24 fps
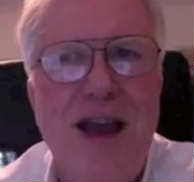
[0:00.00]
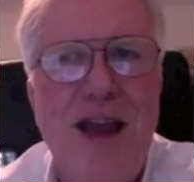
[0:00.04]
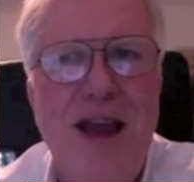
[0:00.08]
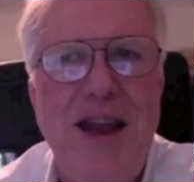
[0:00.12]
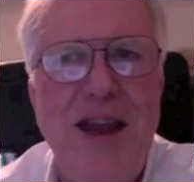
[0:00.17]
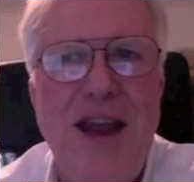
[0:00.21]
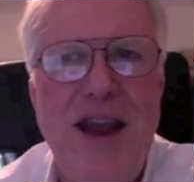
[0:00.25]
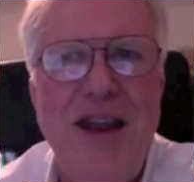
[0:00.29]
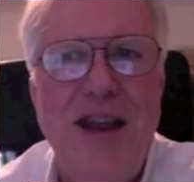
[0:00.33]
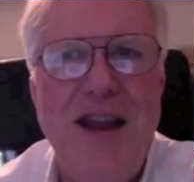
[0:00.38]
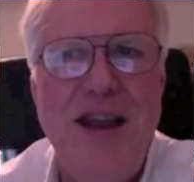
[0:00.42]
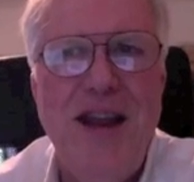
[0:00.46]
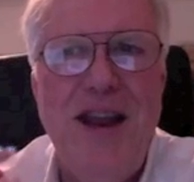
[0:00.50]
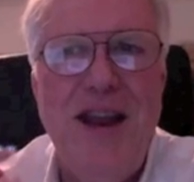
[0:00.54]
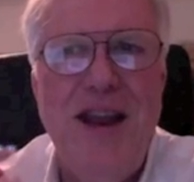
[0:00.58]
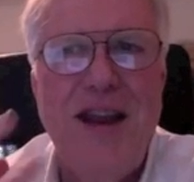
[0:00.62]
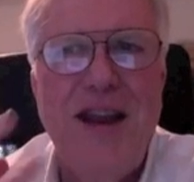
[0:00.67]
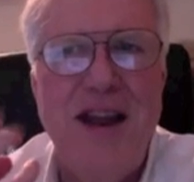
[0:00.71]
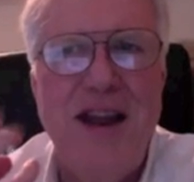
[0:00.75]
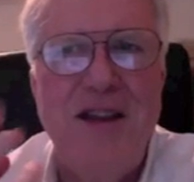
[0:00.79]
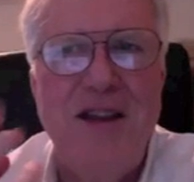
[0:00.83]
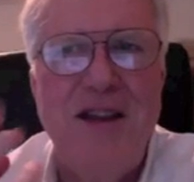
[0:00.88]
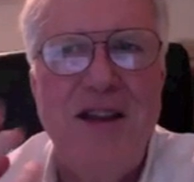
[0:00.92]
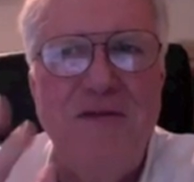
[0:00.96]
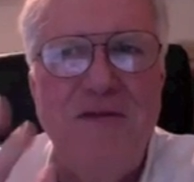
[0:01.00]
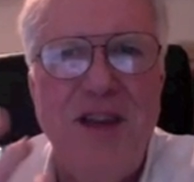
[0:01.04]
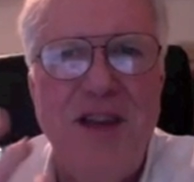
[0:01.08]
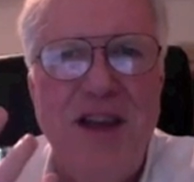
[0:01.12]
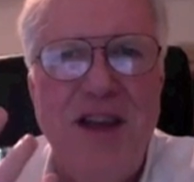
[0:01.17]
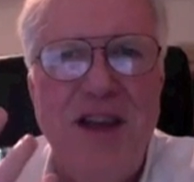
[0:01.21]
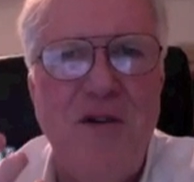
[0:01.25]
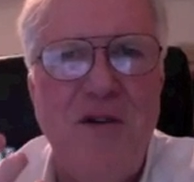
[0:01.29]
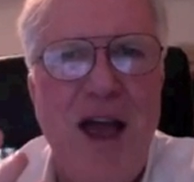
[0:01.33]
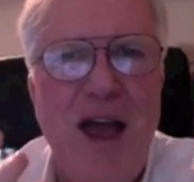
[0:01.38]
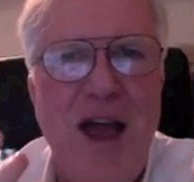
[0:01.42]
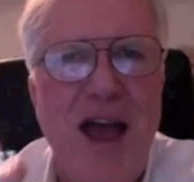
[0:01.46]
any kind of
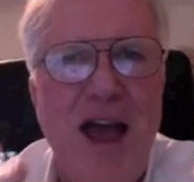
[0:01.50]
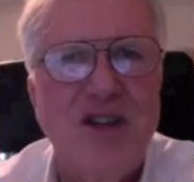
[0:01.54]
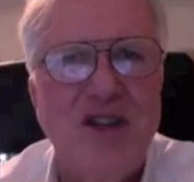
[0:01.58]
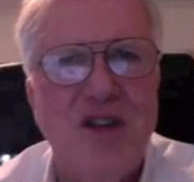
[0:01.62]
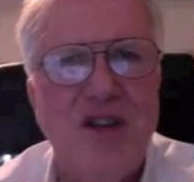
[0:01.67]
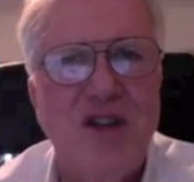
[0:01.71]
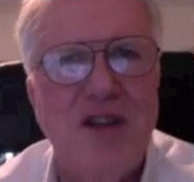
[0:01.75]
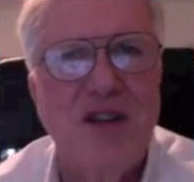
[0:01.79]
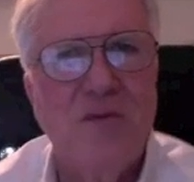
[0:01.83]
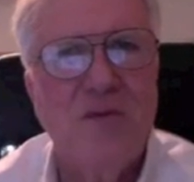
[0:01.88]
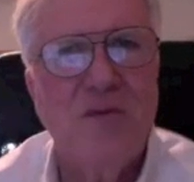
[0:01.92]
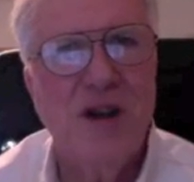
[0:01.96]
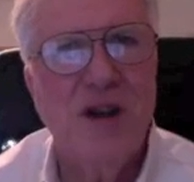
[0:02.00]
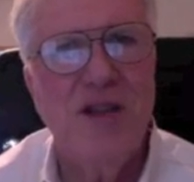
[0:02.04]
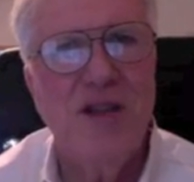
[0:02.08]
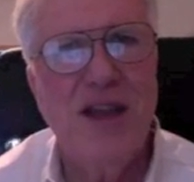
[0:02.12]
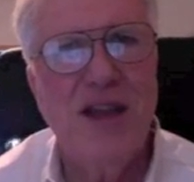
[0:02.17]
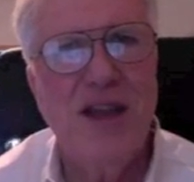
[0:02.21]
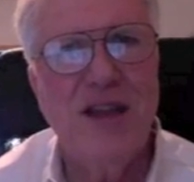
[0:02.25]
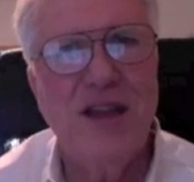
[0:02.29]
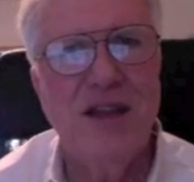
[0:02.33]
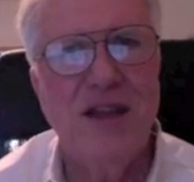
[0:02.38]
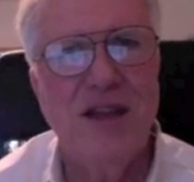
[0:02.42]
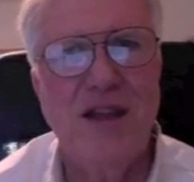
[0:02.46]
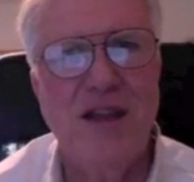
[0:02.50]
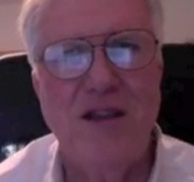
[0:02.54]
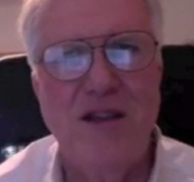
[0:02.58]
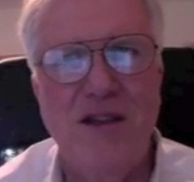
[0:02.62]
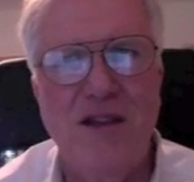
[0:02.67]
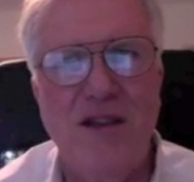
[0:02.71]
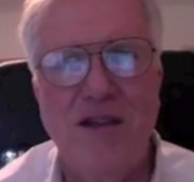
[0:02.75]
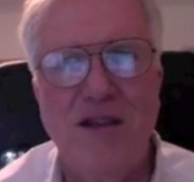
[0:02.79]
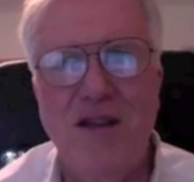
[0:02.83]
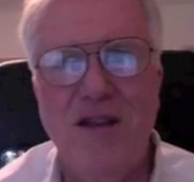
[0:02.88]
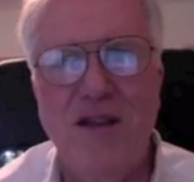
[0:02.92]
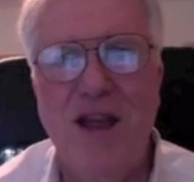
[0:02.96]
interaction where they
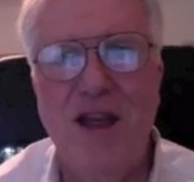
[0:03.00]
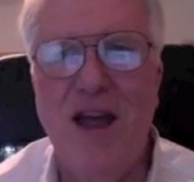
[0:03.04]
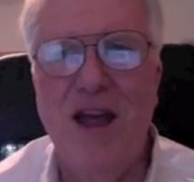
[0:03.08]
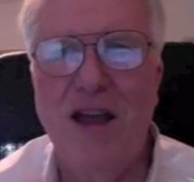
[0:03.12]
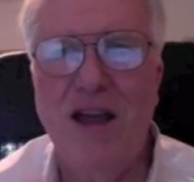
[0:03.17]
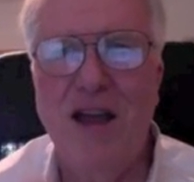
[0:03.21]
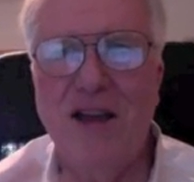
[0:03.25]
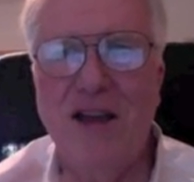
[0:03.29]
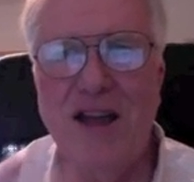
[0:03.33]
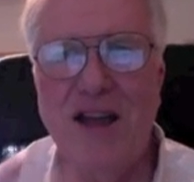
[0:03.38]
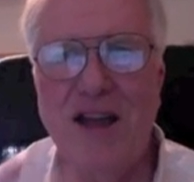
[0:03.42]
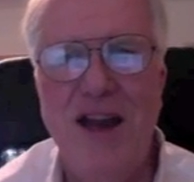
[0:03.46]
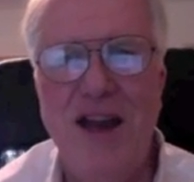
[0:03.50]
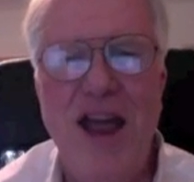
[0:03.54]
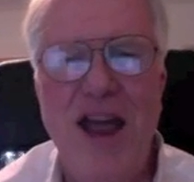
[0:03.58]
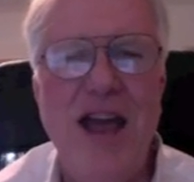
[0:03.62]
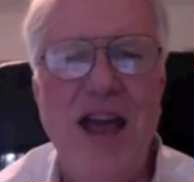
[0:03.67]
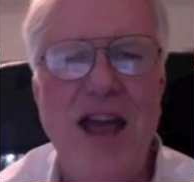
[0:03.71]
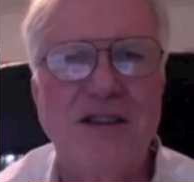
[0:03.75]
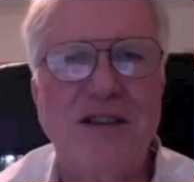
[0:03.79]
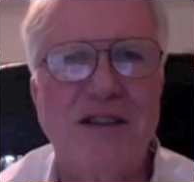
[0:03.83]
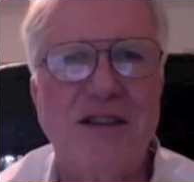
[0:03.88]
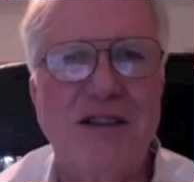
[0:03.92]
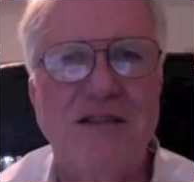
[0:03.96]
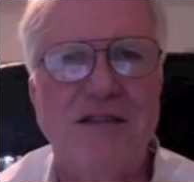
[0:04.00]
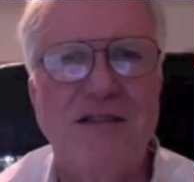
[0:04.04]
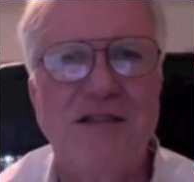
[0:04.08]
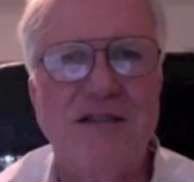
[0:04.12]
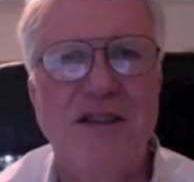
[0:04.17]
can connect,